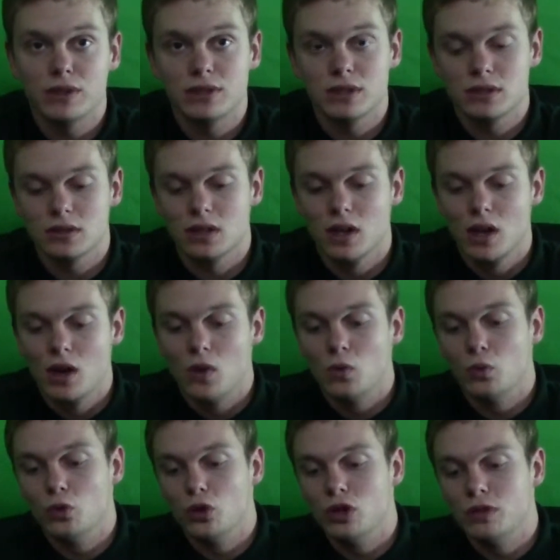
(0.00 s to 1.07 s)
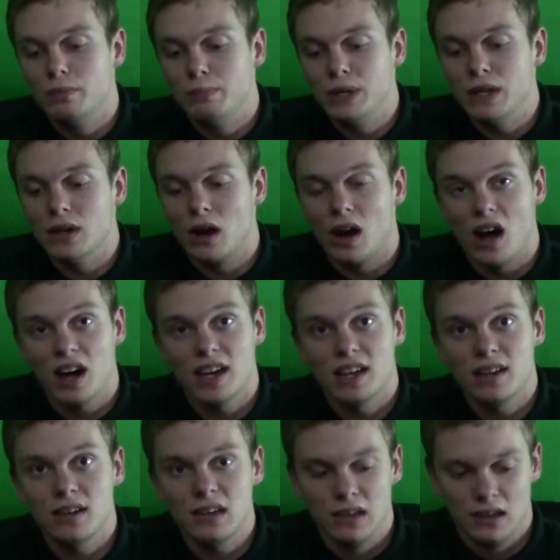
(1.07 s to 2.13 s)
Physx would be
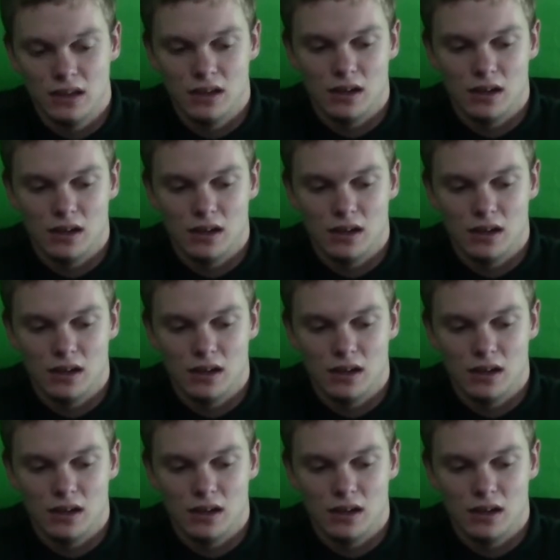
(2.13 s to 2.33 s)
Hawken.